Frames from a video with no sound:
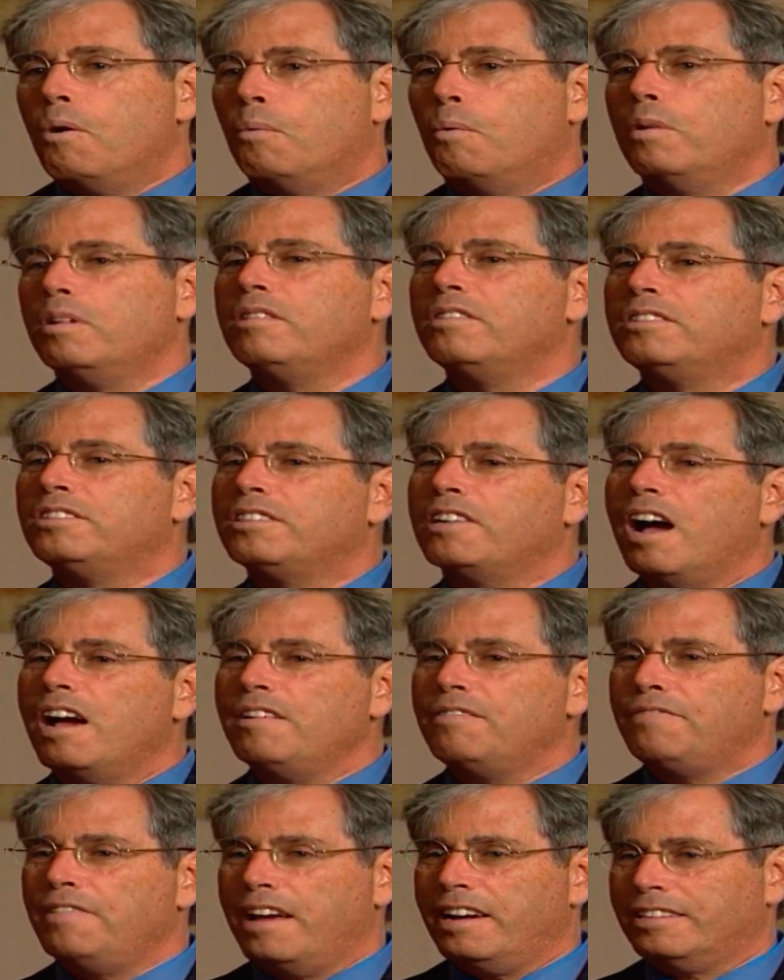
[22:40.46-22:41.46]
One of the
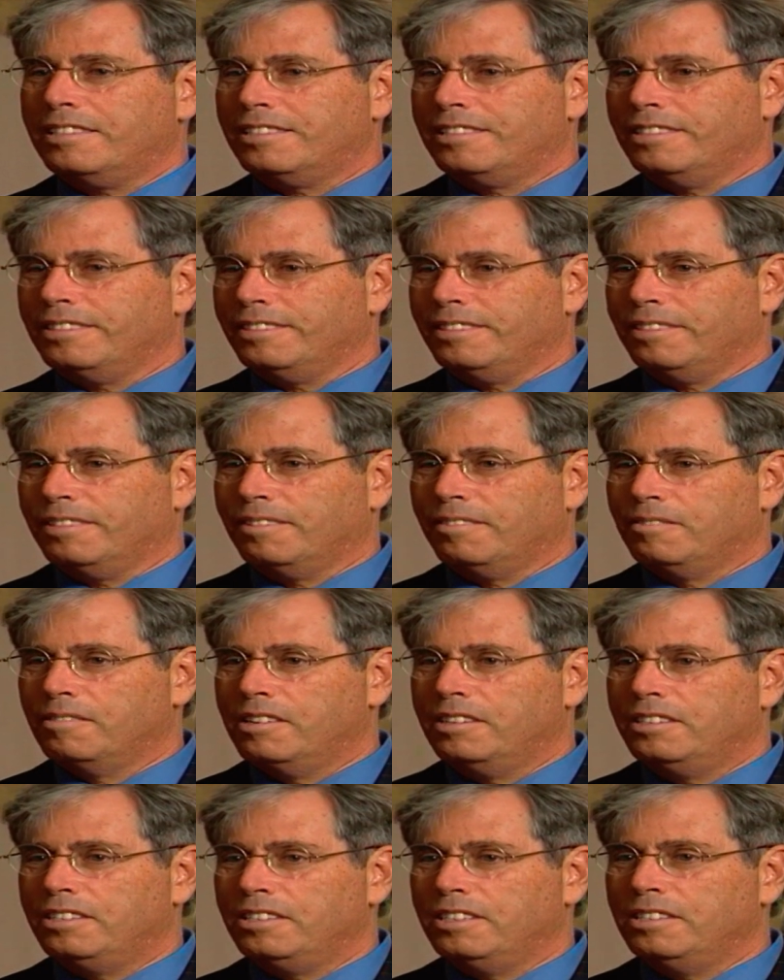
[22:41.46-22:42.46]
side effects,
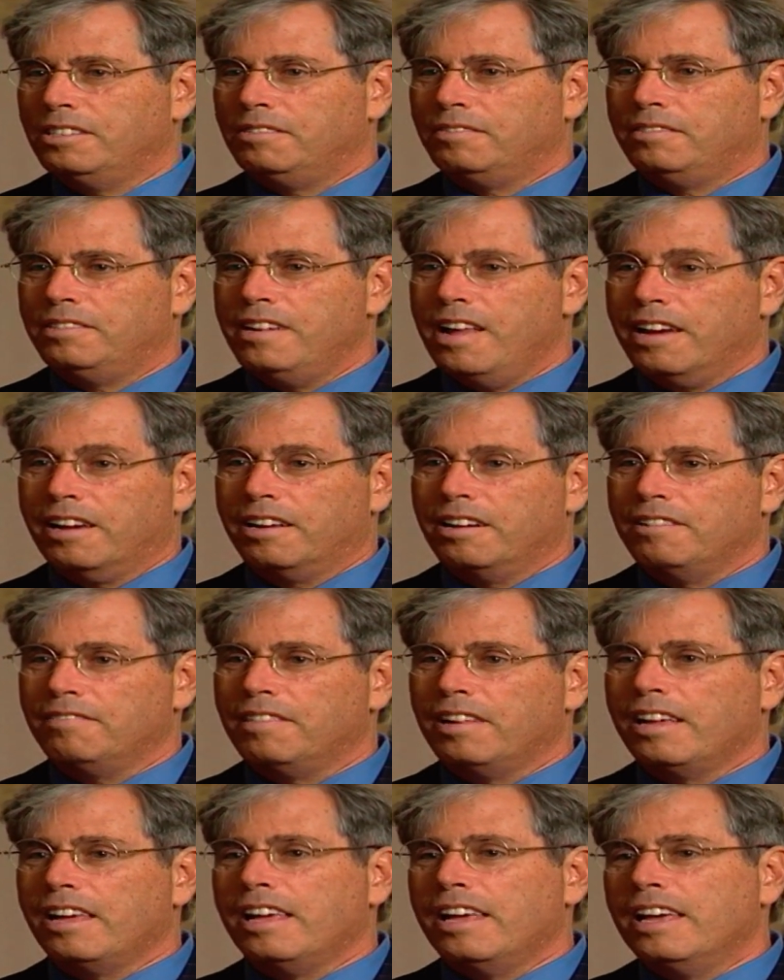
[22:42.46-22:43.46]
which is
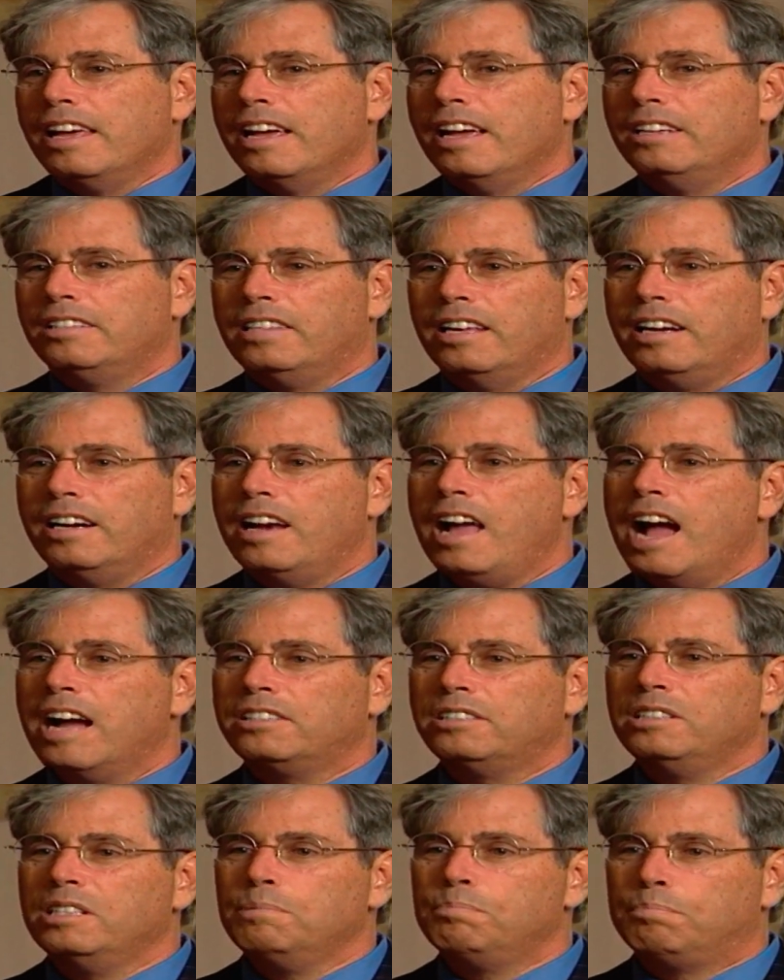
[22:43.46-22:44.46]
negative, is that it
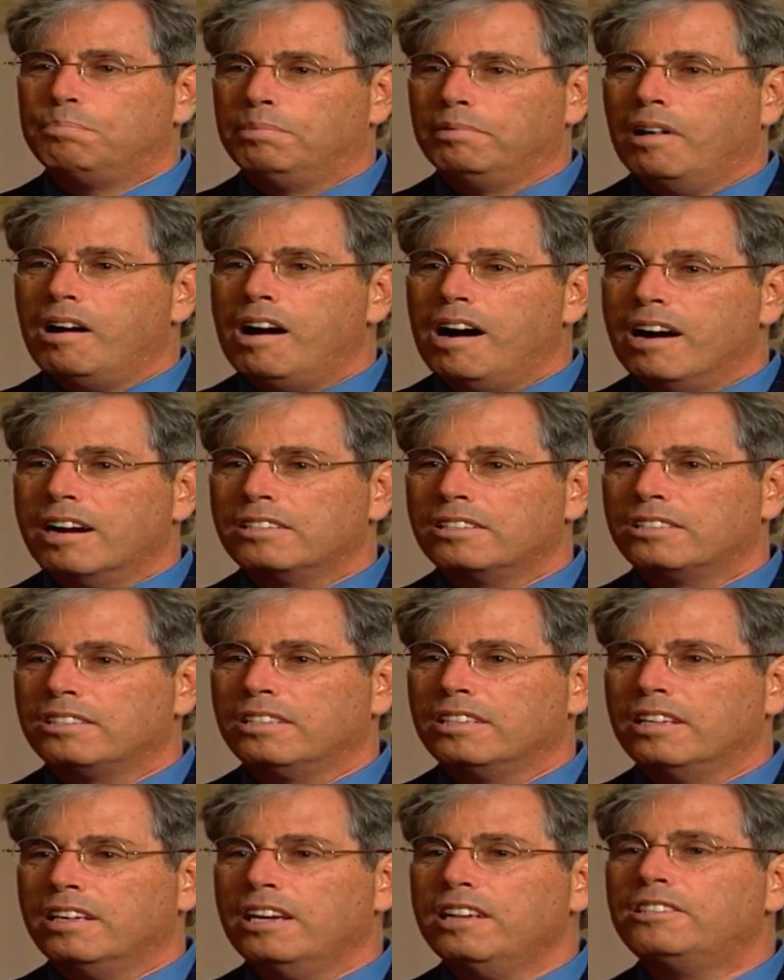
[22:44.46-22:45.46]
actually
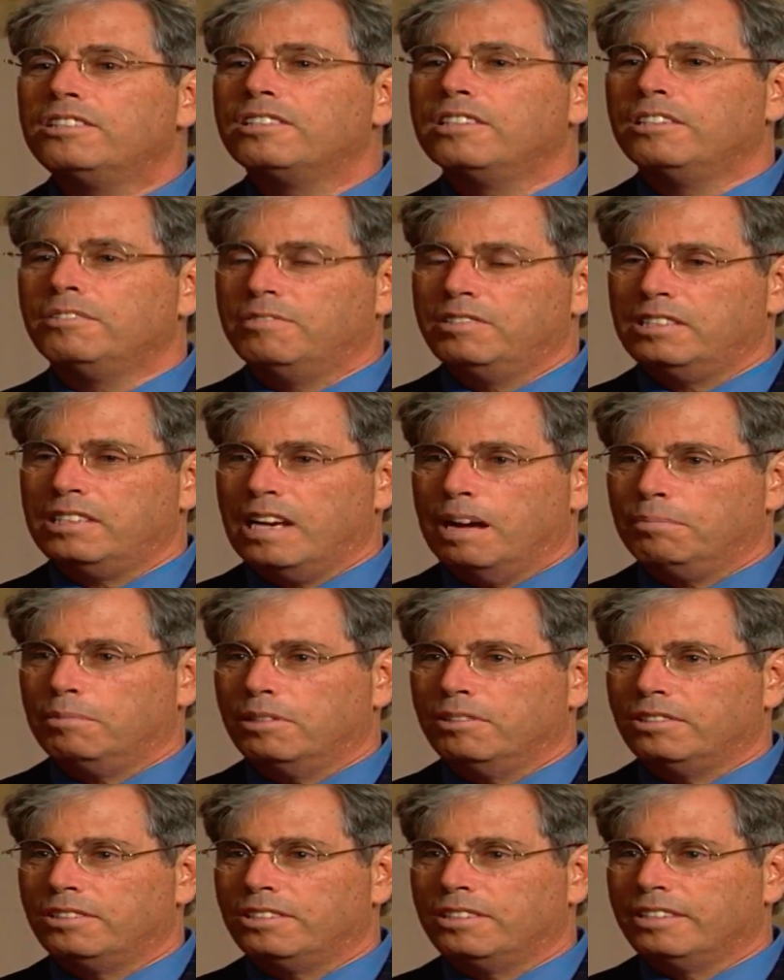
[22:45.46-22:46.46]
blocks insulin
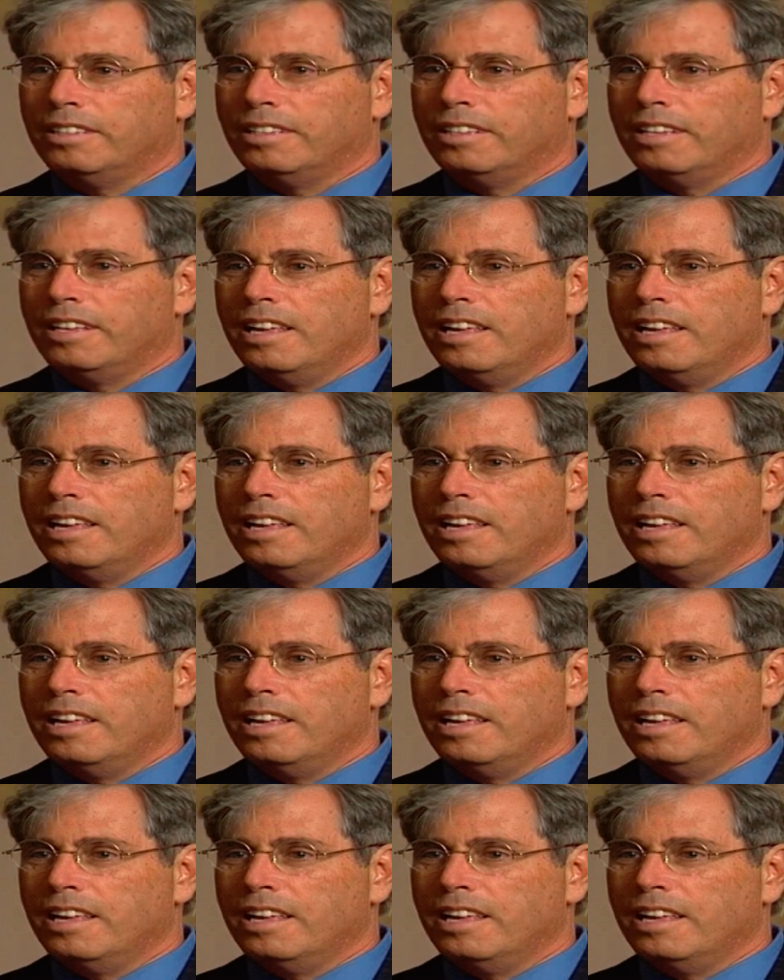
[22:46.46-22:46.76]
receptors.